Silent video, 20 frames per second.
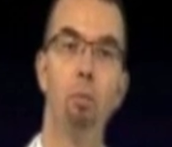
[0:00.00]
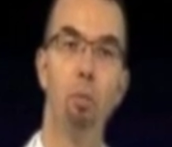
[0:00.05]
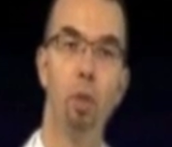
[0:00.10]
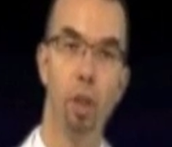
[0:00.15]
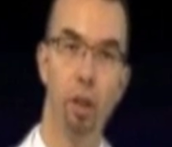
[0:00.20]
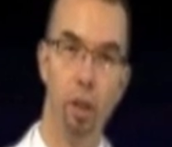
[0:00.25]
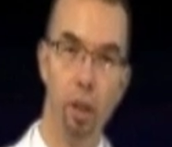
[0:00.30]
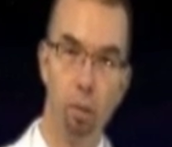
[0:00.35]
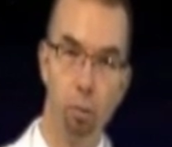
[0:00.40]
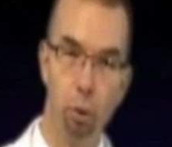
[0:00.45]

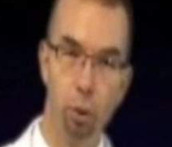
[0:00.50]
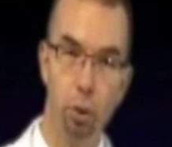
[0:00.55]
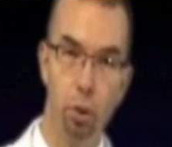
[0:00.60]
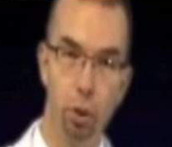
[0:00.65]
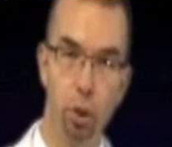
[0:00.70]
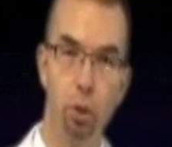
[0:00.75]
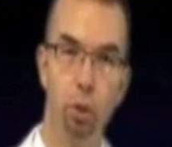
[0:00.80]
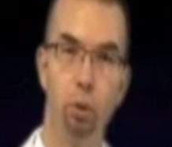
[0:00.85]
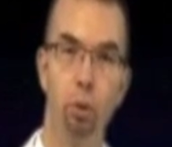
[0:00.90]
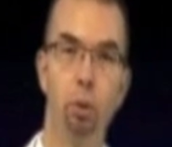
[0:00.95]
Myth number
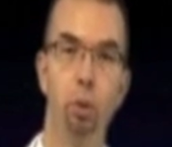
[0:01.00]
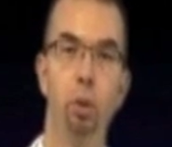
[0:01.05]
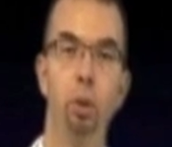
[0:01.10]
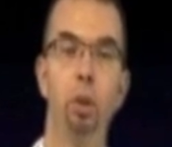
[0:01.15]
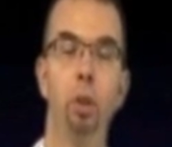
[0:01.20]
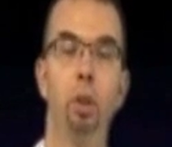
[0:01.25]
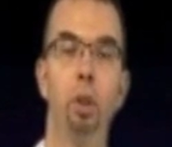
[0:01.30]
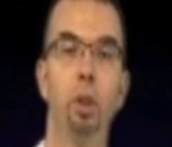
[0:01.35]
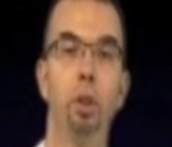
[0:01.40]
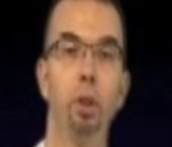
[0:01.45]
2,
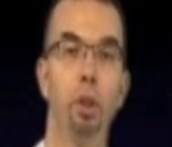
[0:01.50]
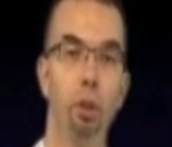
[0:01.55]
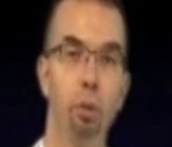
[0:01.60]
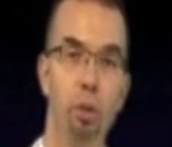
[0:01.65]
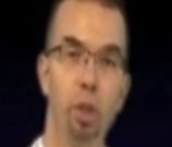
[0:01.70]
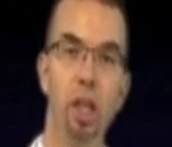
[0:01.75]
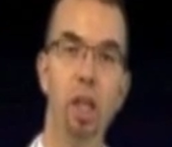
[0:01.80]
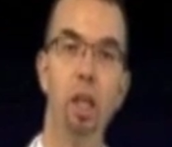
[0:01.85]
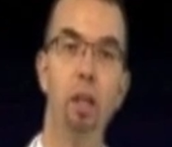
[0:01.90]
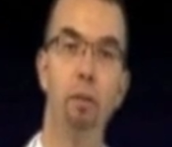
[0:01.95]
you
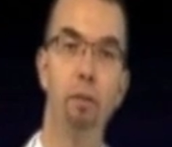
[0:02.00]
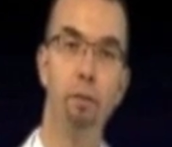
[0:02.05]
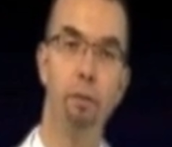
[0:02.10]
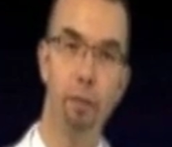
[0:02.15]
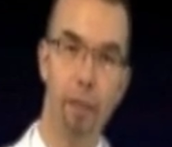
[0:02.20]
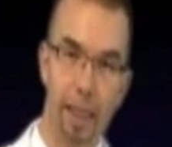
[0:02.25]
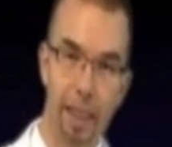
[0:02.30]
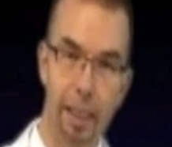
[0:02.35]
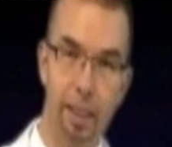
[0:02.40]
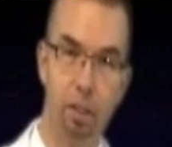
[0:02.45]
need a
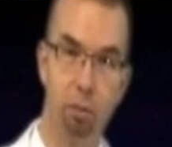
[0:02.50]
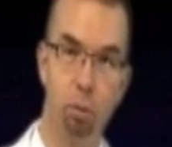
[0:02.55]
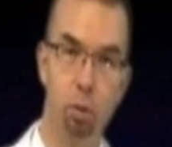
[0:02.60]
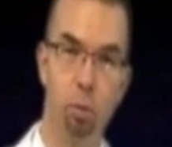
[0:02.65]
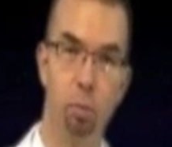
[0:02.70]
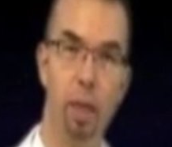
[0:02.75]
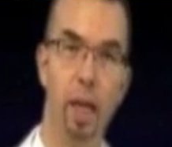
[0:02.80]
flexible